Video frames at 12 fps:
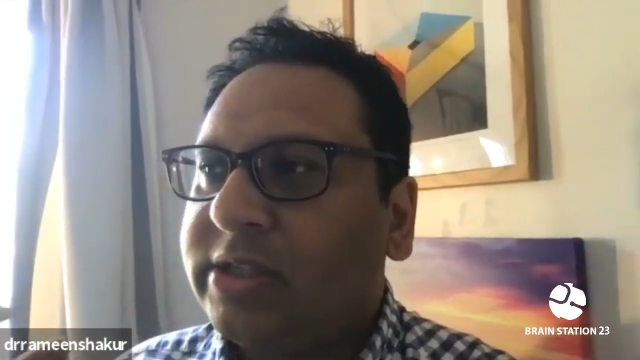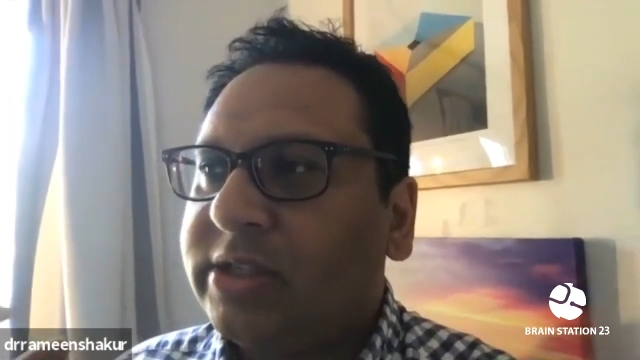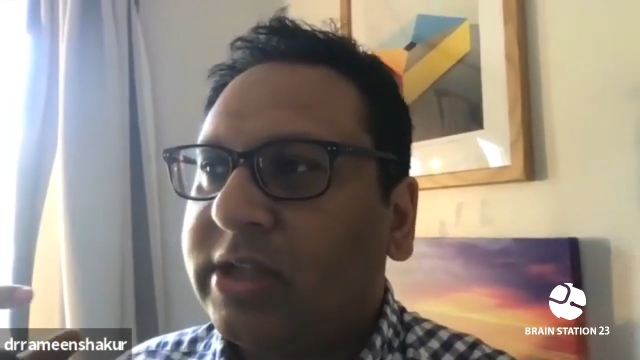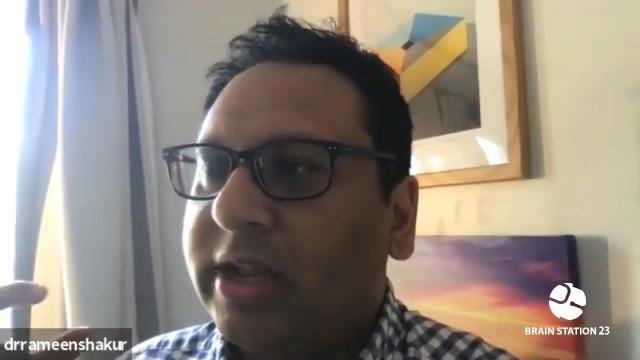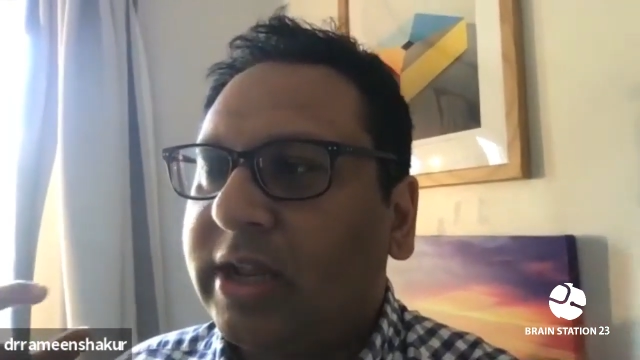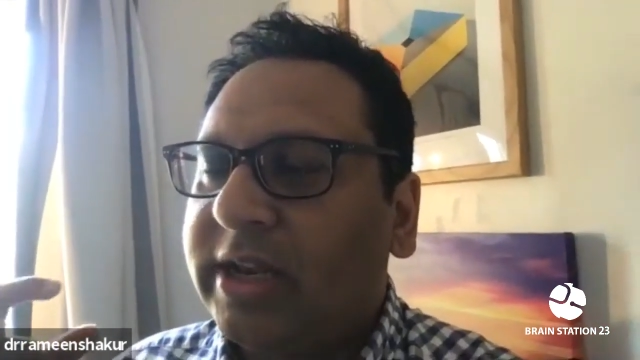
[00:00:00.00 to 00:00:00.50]

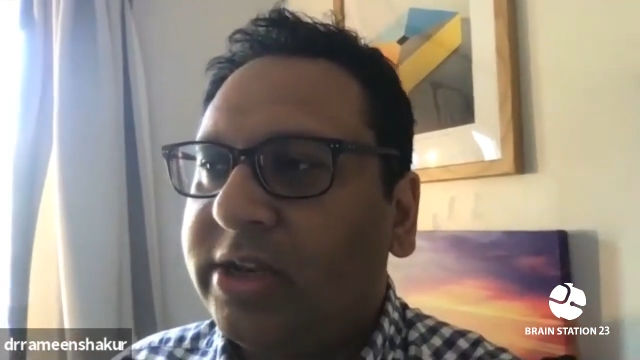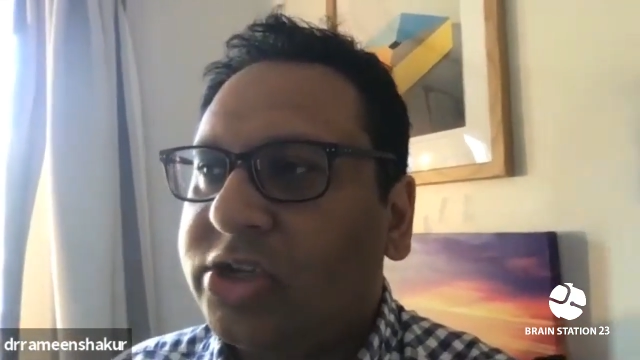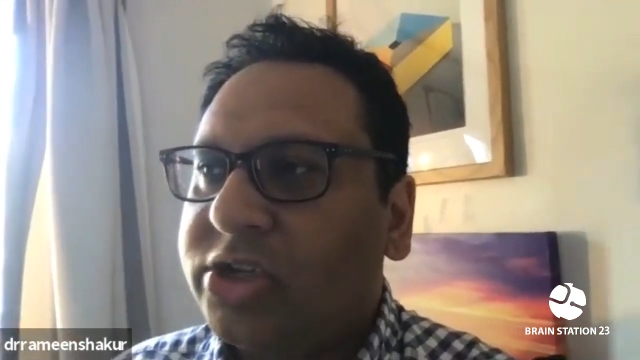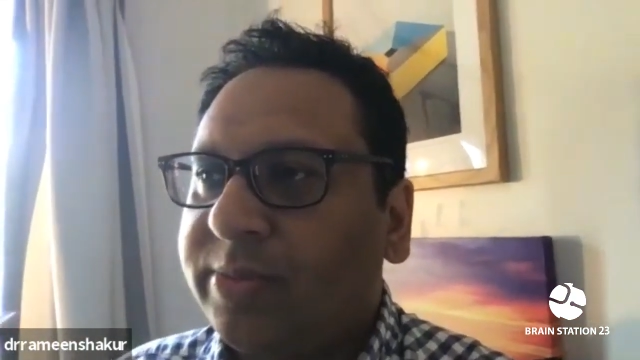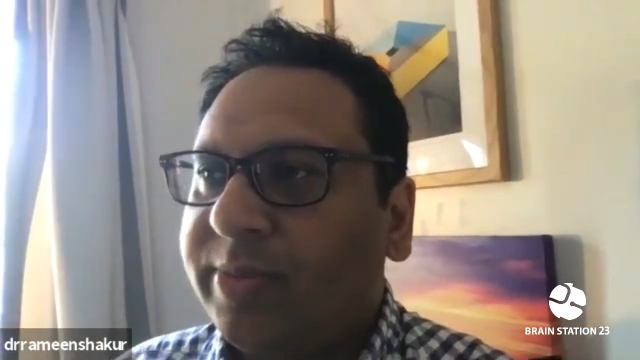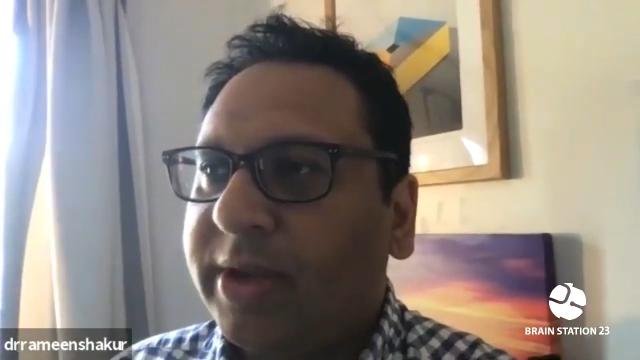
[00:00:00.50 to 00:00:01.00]
the
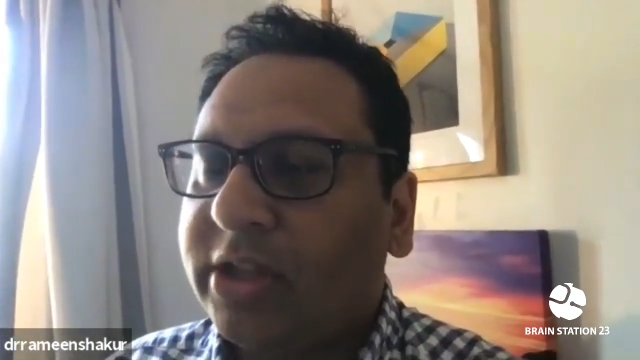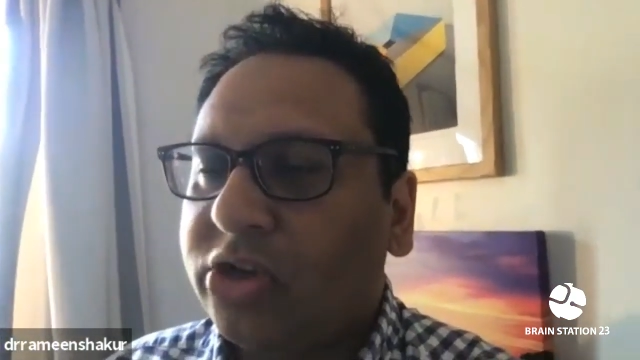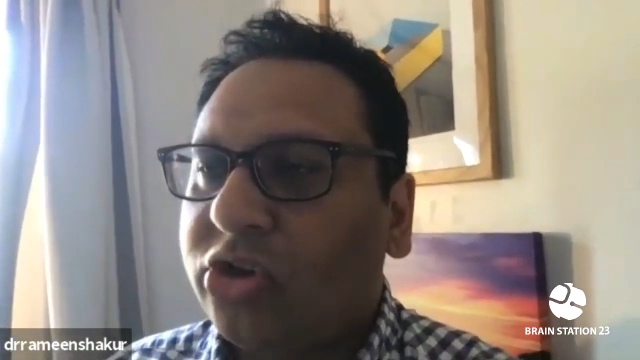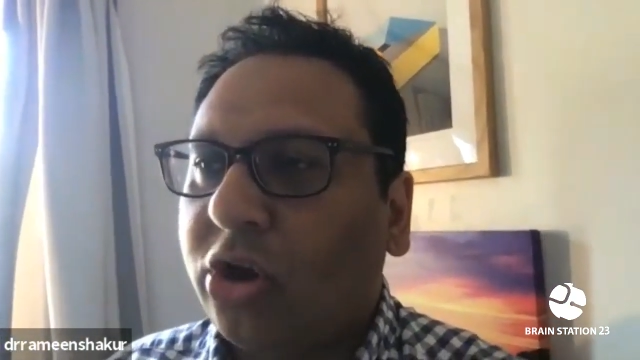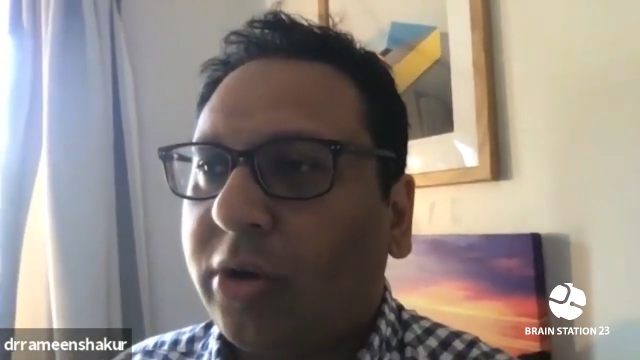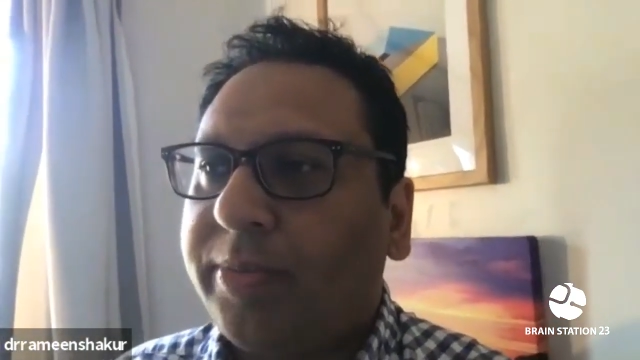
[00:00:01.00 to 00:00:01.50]
leadership at the
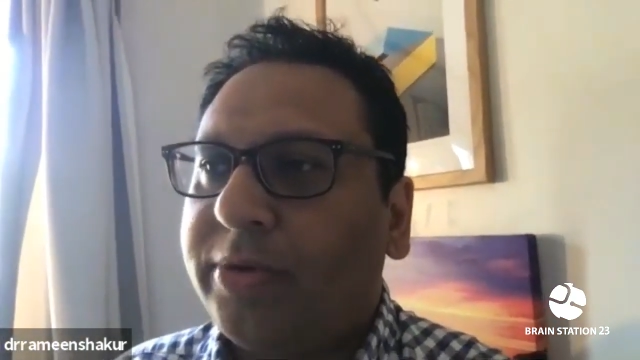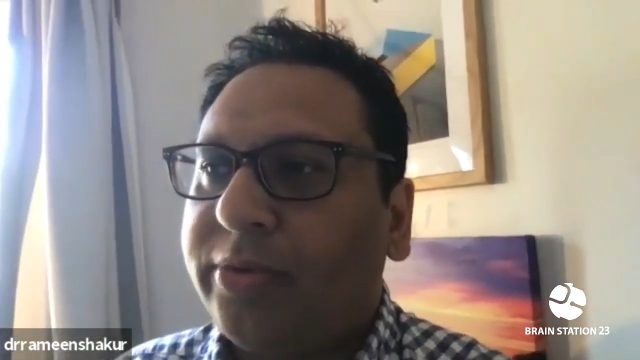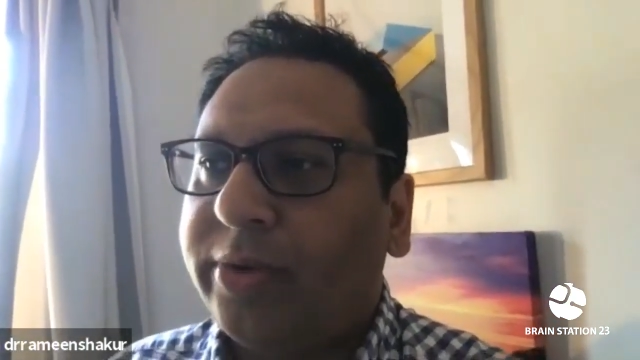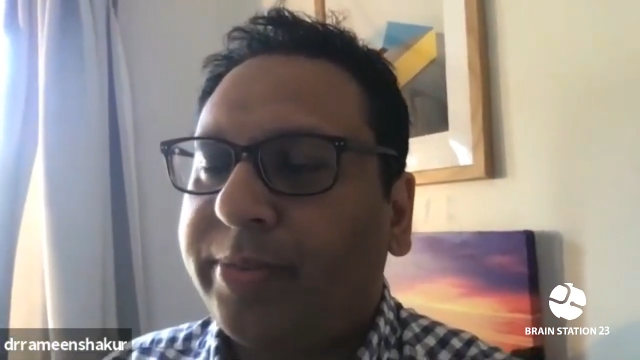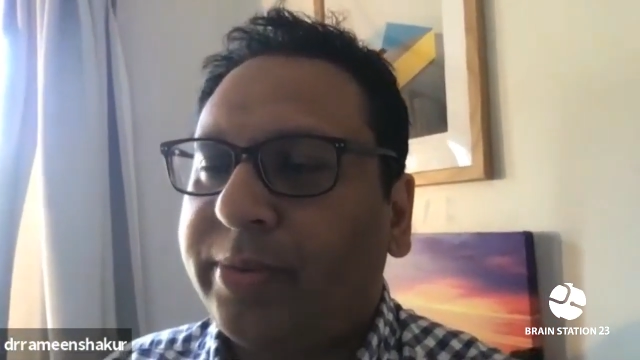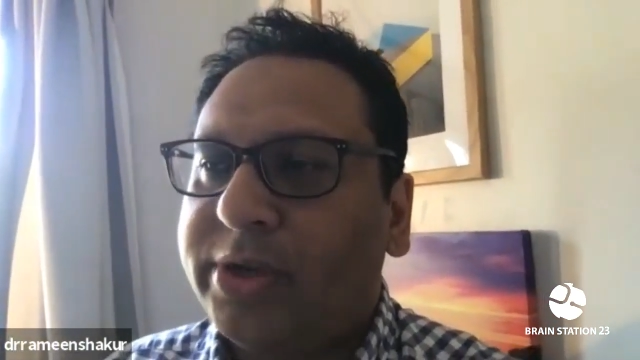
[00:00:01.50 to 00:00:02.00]
top
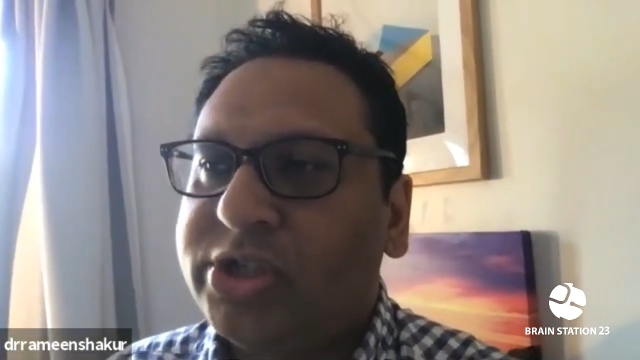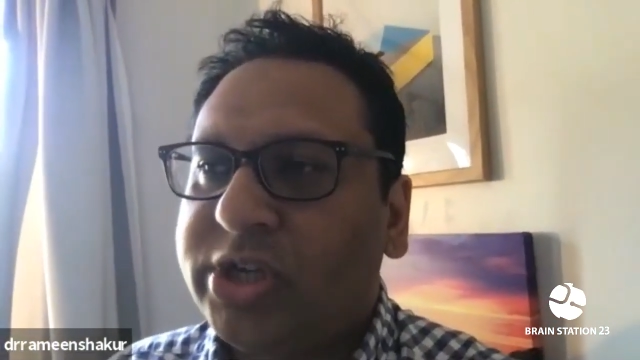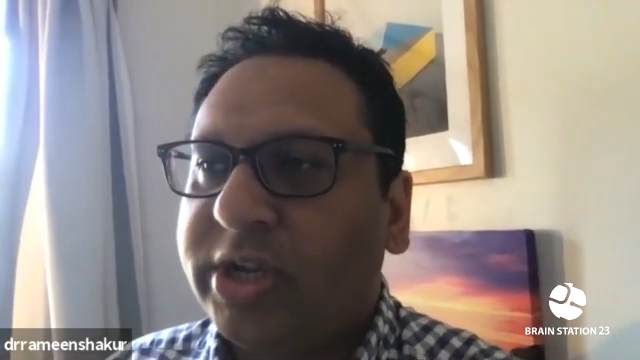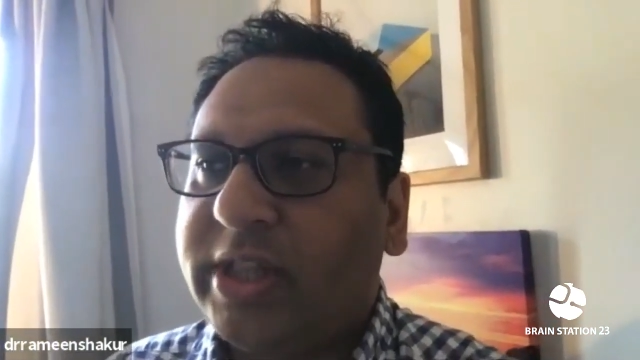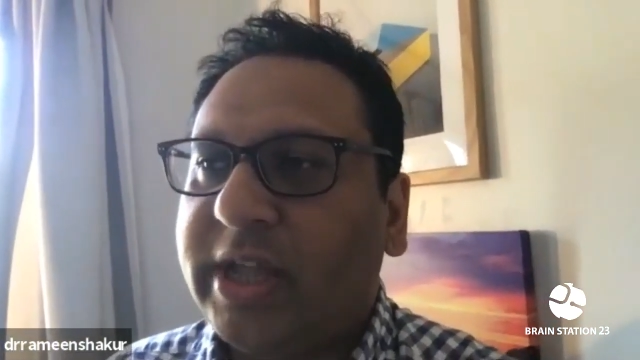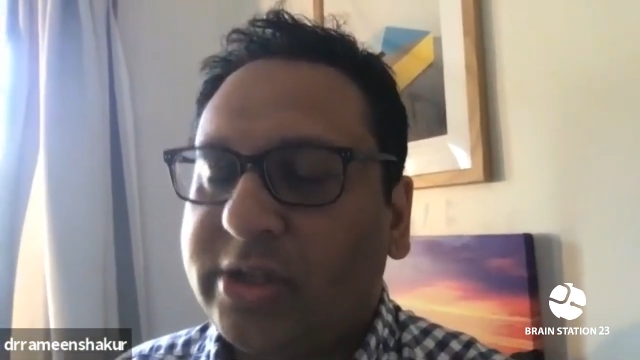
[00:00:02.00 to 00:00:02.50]
to
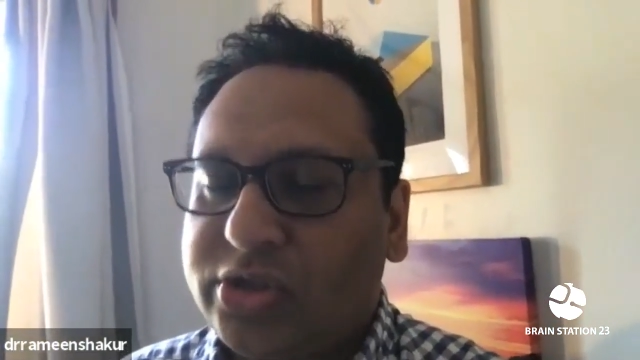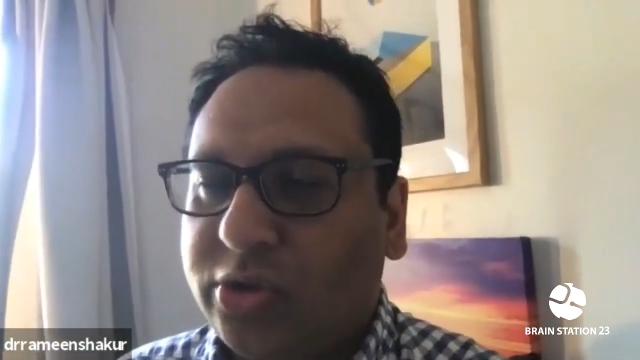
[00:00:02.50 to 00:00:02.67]
appreciate that.